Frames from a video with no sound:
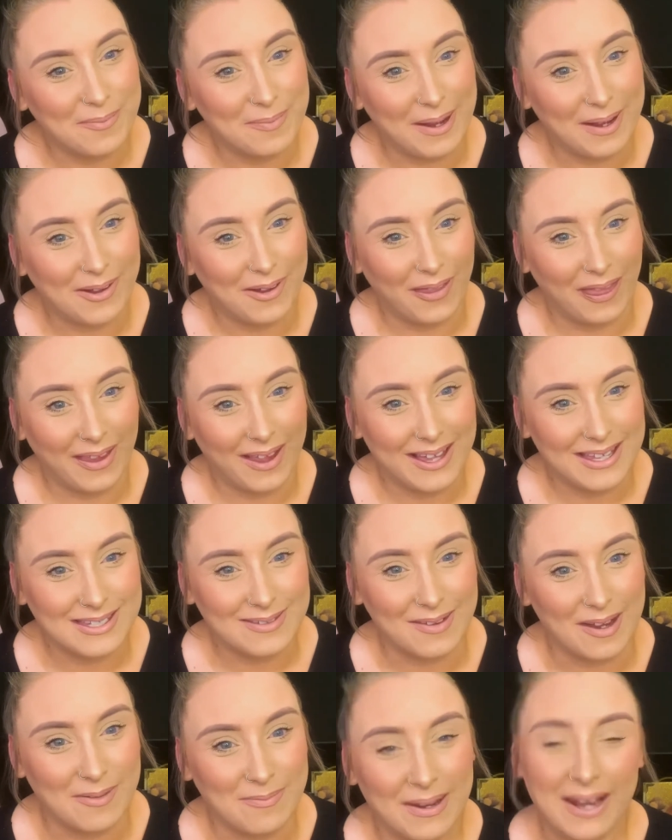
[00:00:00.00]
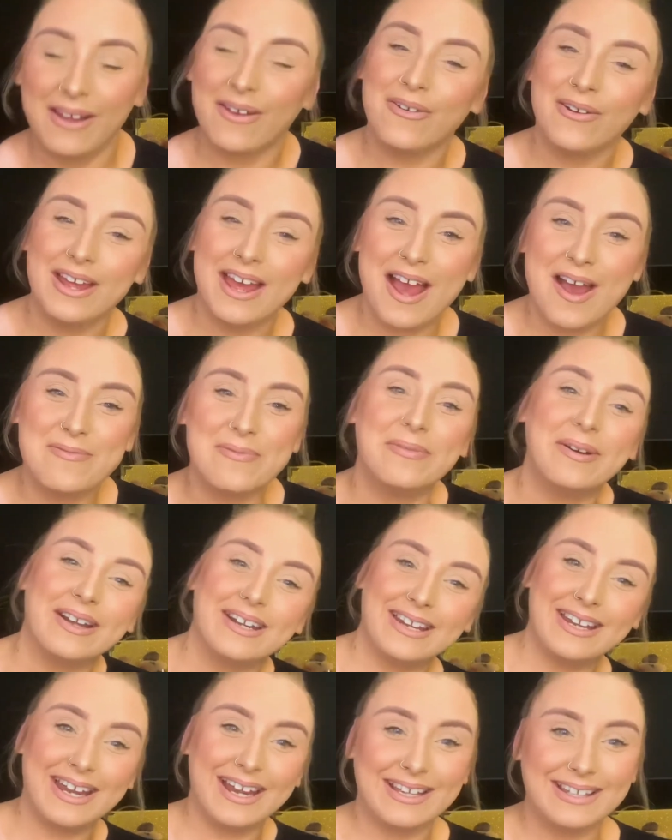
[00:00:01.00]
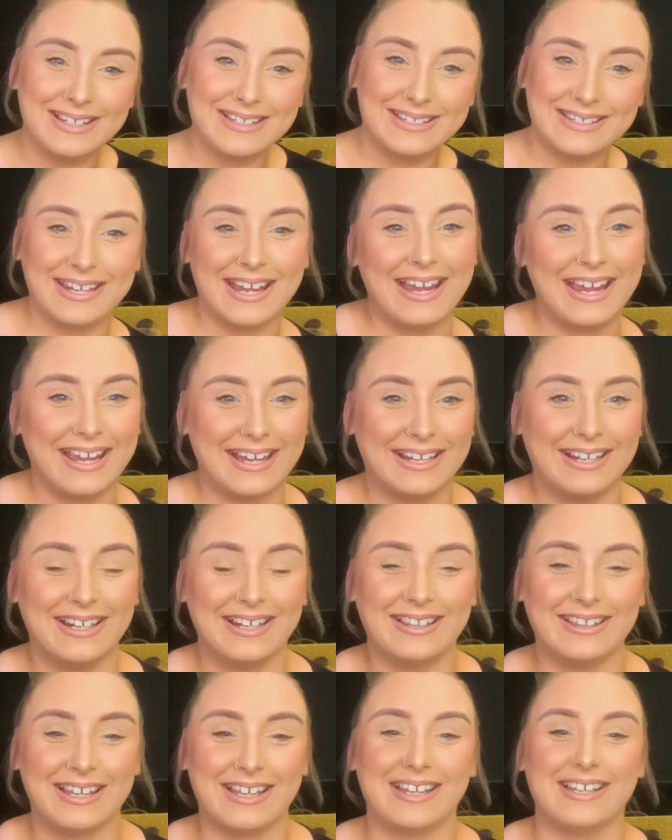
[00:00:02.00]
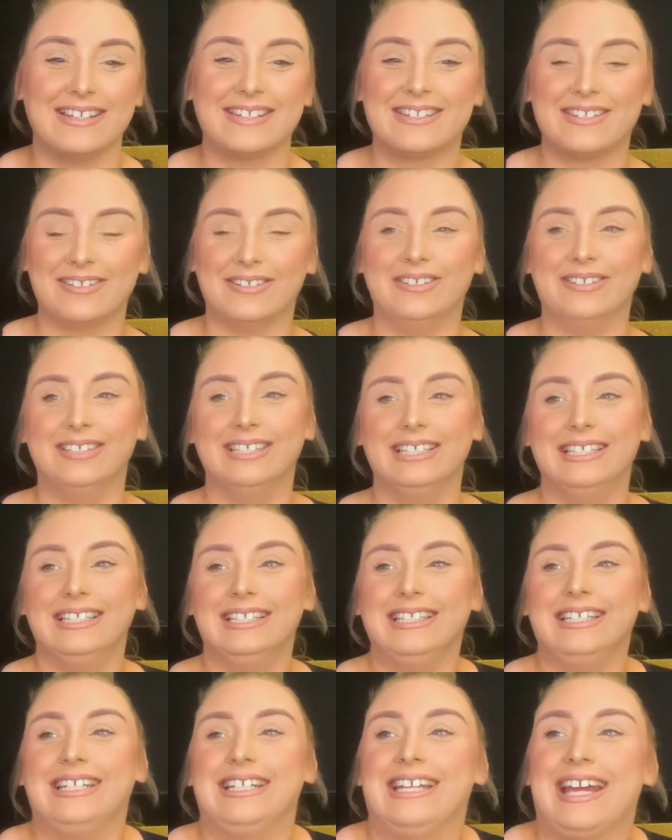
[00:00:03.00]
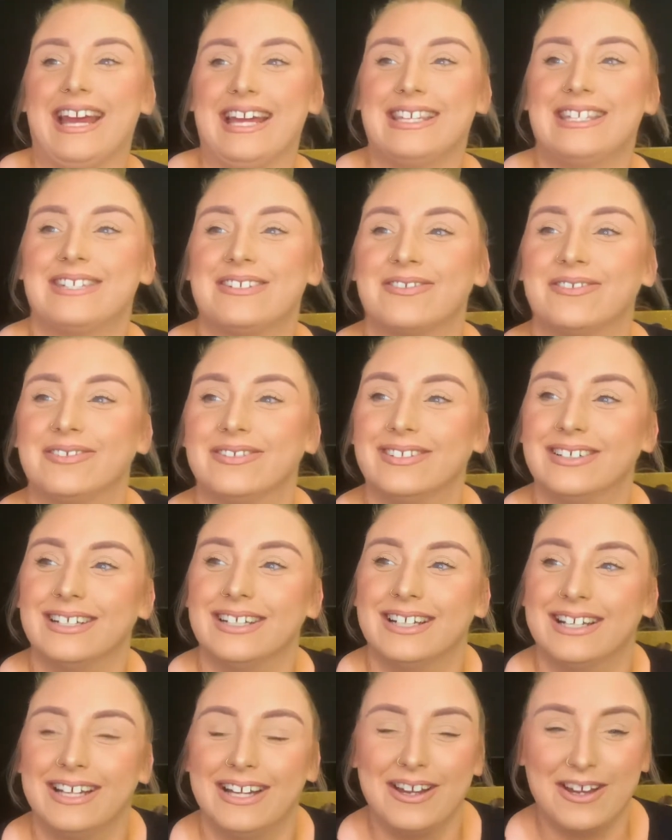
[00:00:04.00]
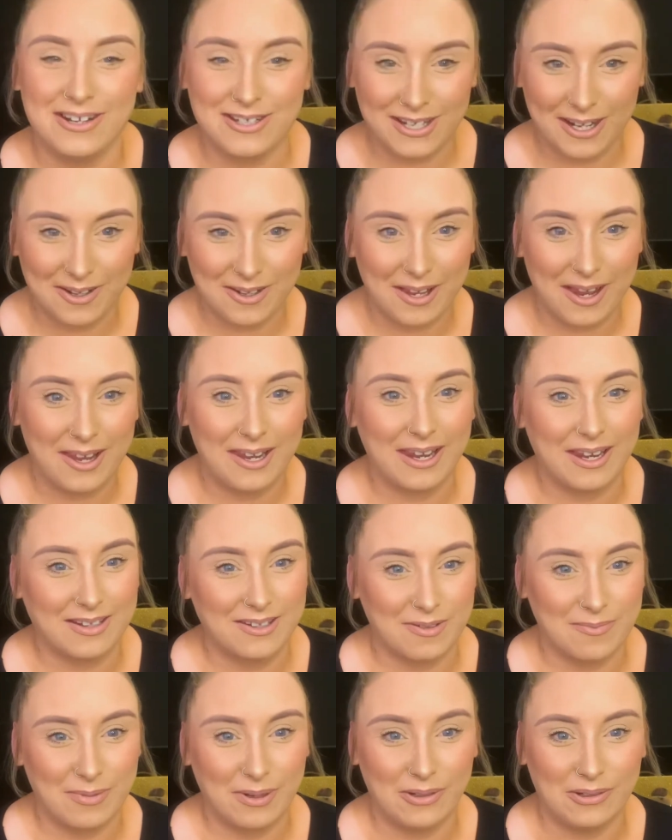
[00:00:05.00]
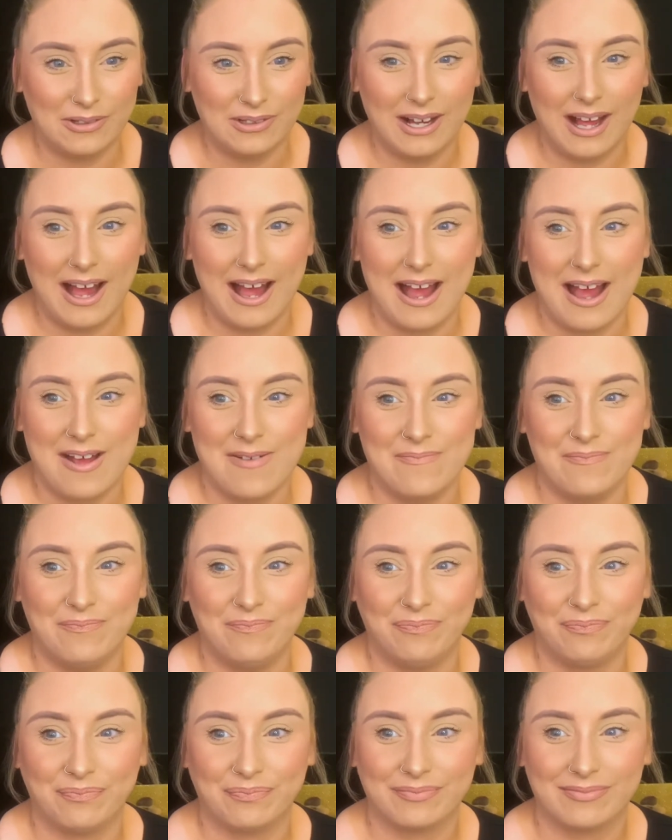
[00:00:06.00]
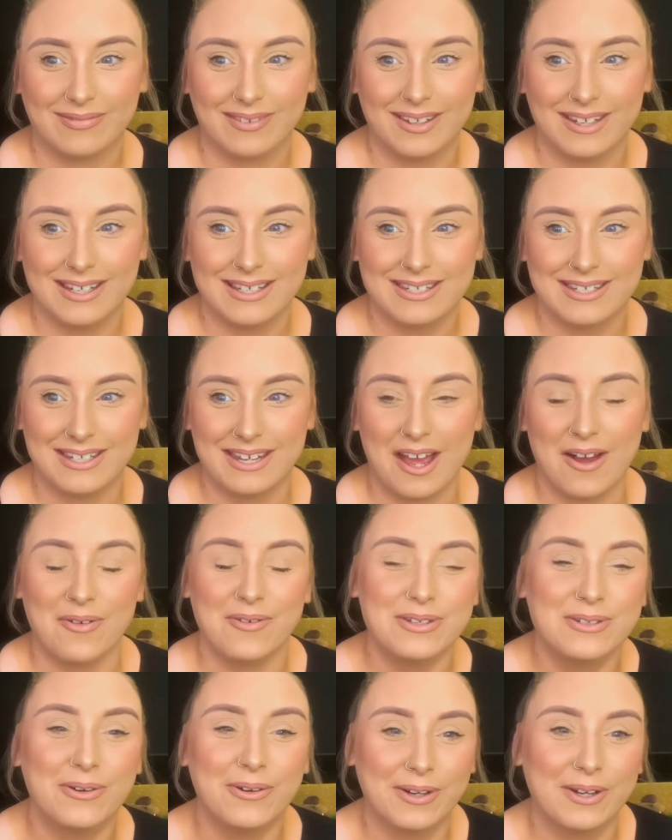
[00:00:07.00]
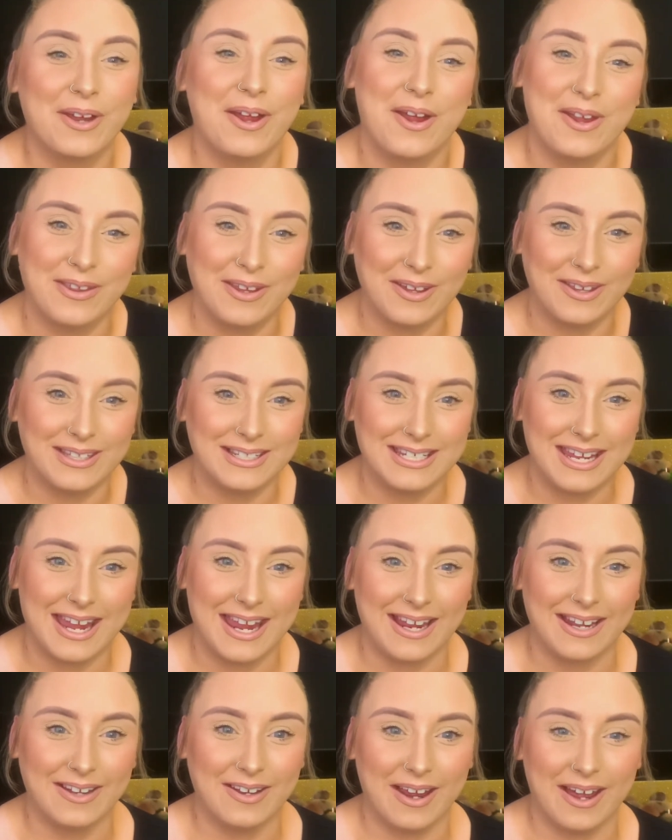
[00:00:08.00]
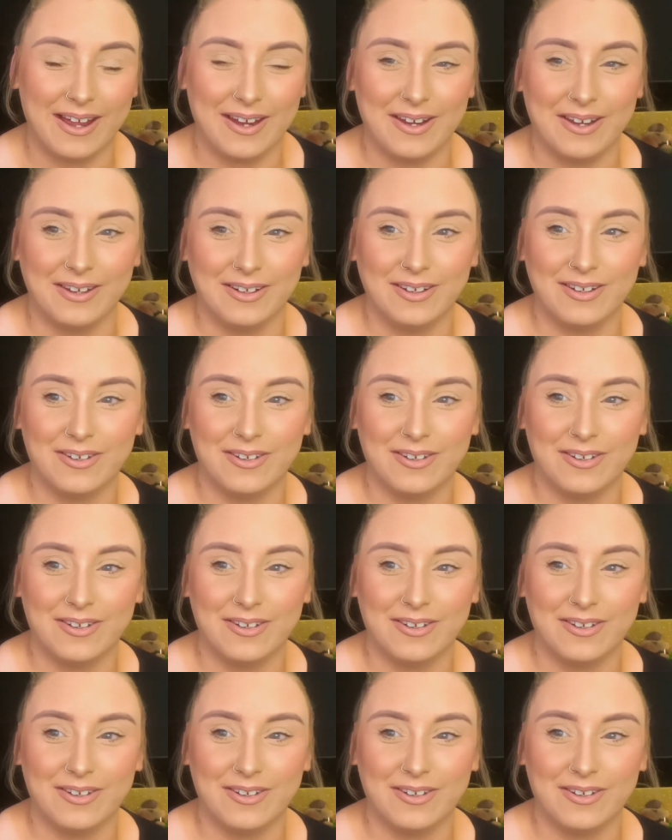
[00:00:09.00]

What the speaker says: back on that as well and be like, oh yeah, we went here this day and things. So yeah, so her channel I'll link down below. So yeah, I was talking to her the other day and